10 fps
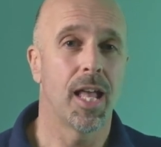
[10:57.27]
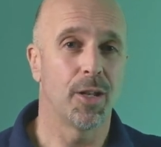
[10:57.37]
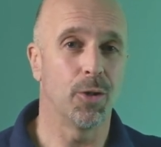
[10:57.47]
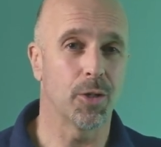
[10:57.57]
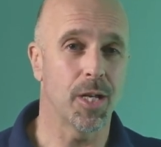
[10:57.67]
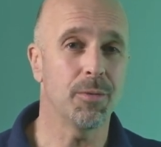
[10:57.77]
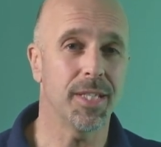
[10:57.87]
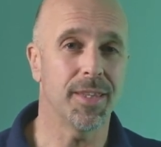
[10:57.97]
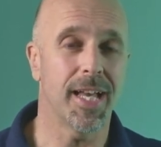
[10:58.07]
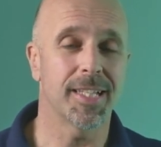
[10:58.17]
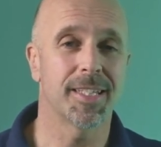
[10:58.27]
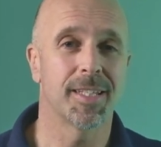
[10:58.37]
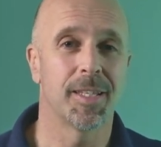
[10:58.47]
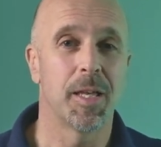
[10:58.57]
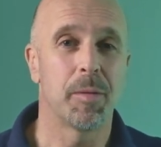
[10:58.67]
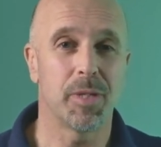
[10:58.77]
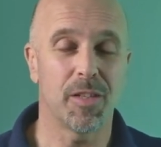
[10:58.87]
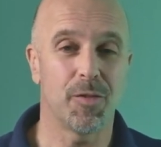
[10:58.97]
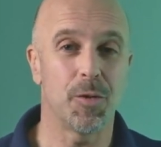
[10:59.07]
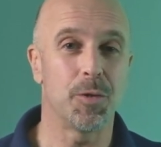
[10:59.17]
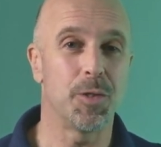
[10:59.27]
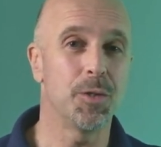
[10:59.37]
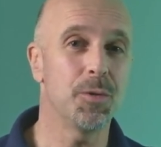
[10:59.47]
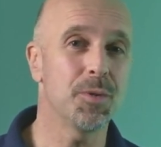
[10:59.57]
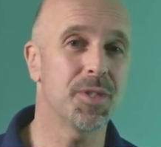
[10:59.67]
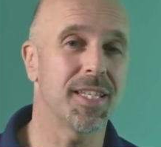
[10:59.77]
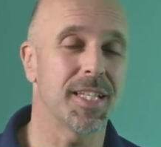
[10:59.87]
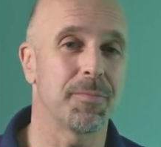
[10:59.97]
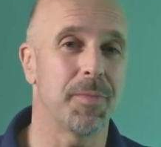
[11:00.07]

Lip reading: Not only that, but if you use this